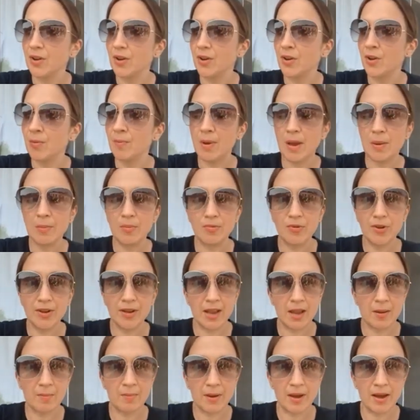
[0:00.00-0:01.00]
Her memory
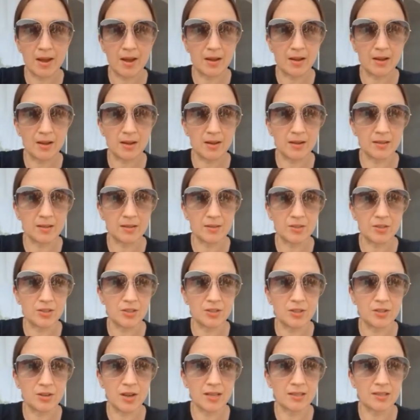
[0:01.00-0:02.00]
came back, and
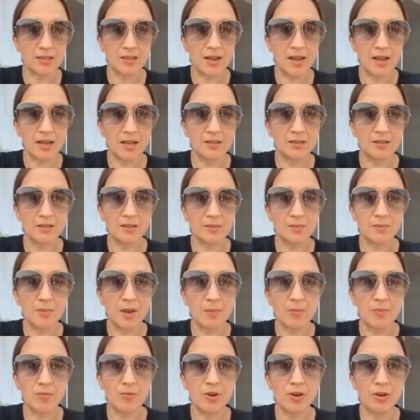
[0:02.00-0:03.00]
she hasn't had
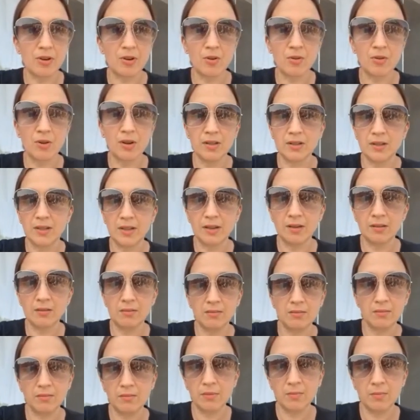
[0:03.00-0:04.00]
memory longer than
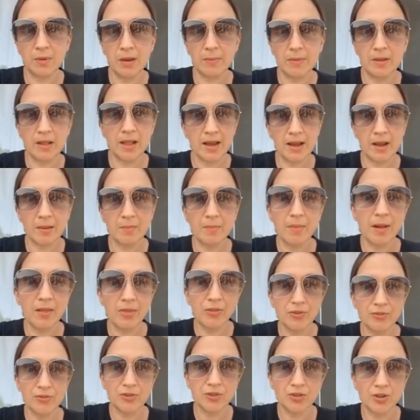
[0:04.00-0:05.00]
maybe like a
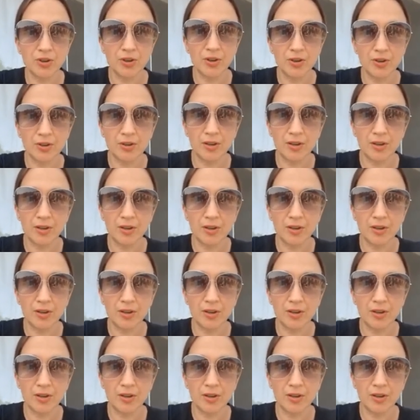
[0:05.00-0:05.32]
month or so.